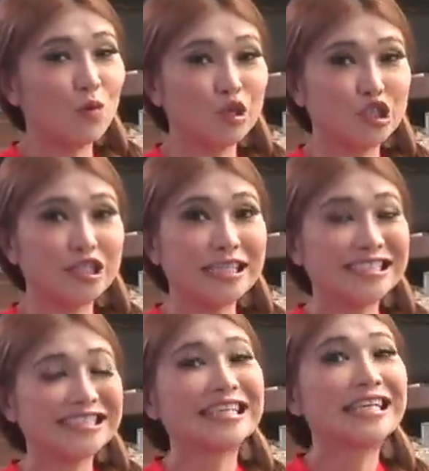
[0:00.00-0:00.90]
which
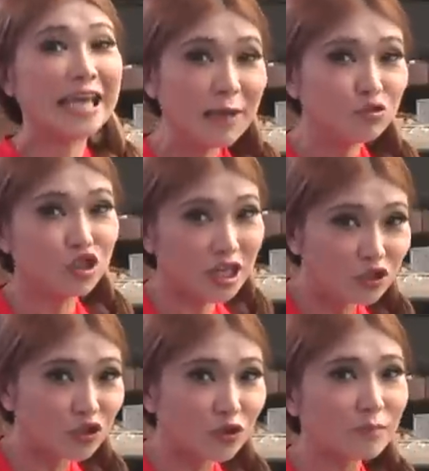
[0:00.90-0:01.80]
is a game
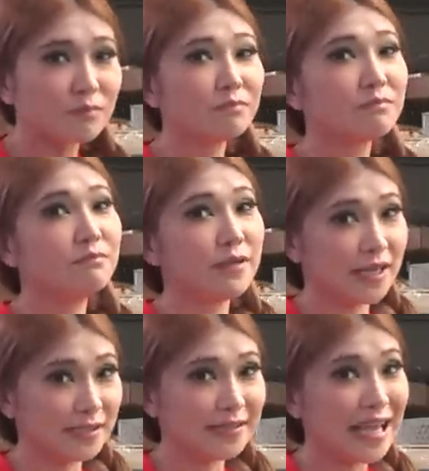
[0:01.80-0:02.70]
changer
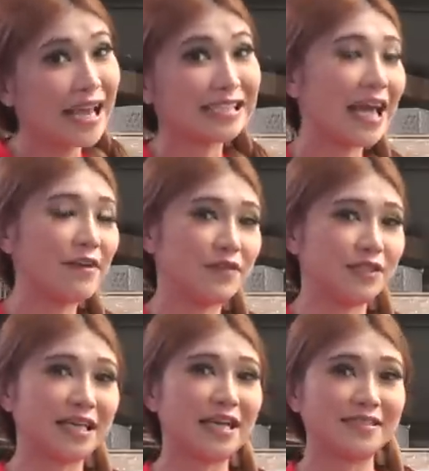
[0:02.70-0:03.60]
because as I've
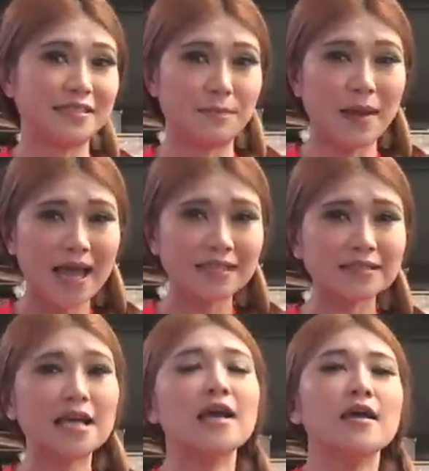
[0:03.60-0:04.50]
discussed in the
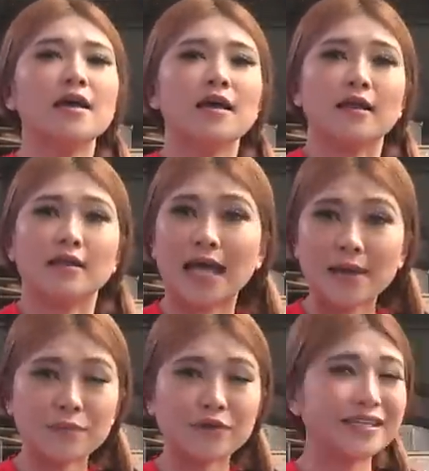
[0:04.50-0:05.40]
past,
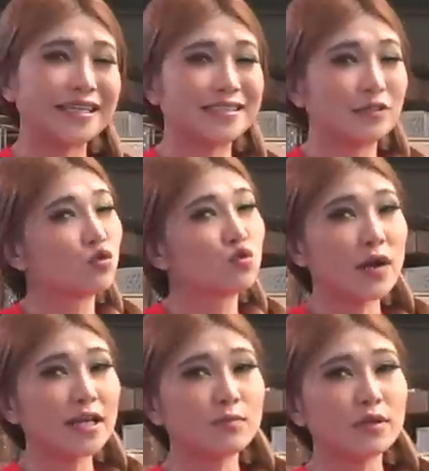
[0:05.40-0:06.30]
Lightburn is
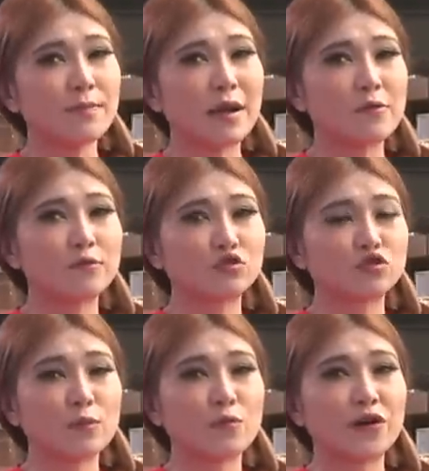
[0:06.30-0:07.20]
incredibly powerful
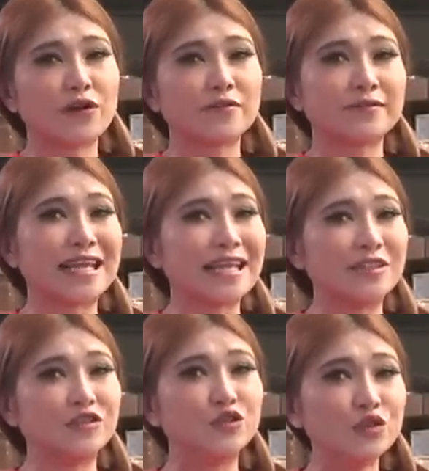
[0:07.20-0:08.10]
software that
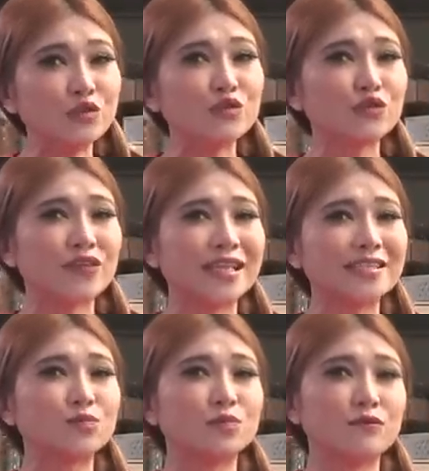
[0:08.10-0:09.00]
lets you do
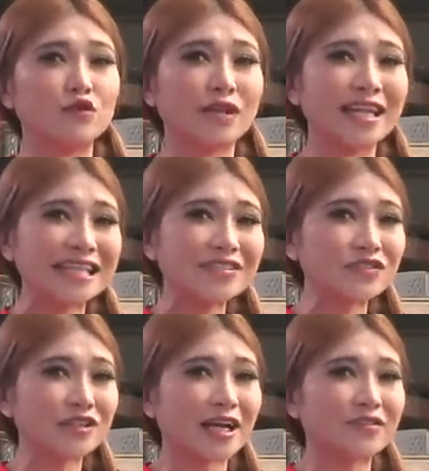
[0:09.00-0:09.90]
things with your
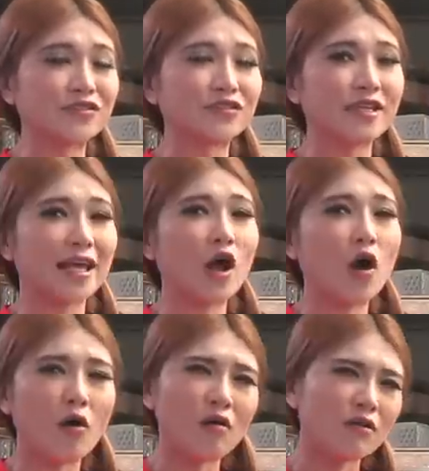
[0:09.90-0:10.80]
laser cutter that
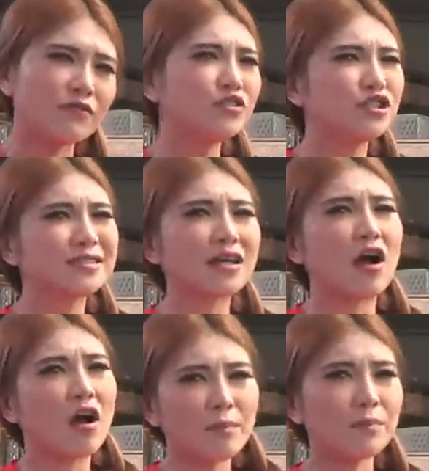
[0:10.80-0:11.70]
often just
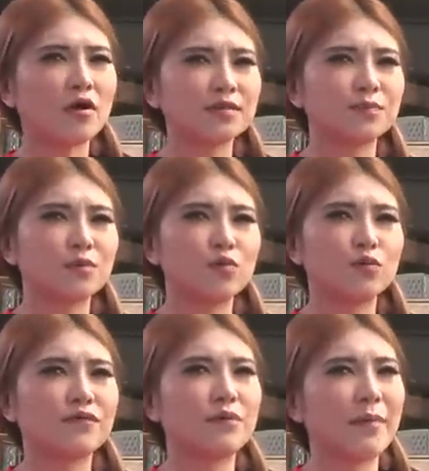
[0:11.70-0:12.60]
aren't possible
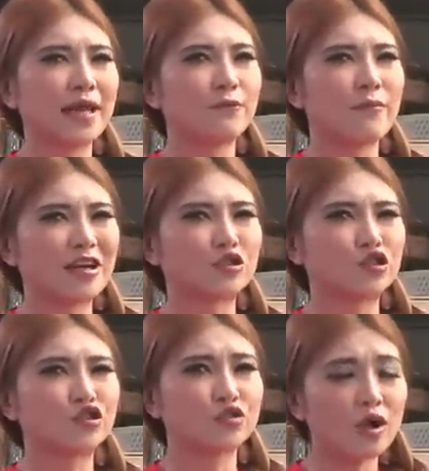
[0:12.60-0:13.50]
with the
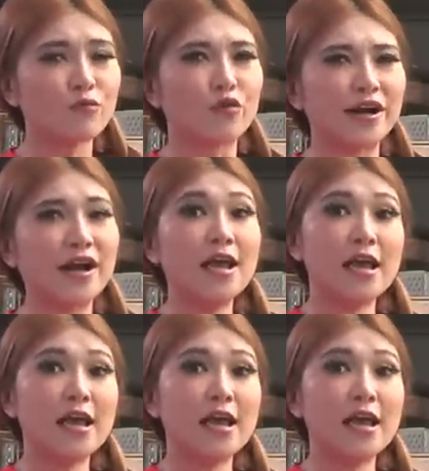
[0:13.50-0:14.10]
manufacturer's software